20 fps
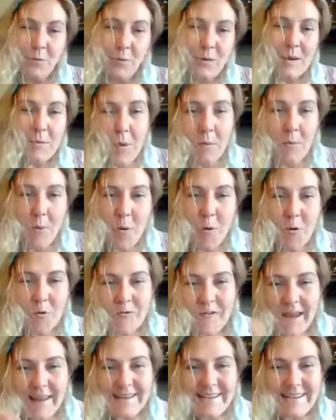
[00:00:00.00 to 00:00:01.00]
we were born
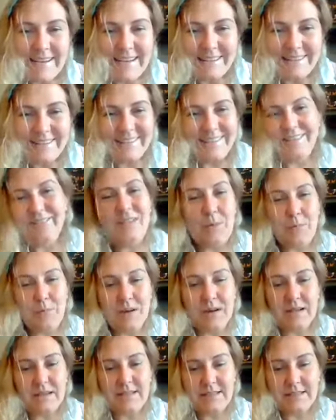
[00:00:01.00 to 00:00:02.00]
ready.
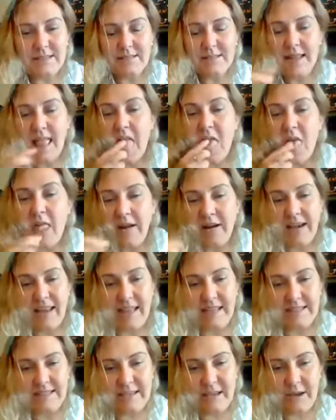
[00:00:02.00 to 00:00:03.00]
Fabulous.
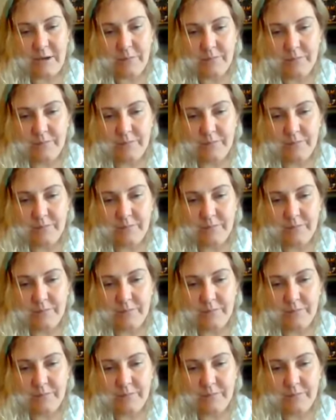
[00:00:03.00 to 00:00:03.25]
Let's go.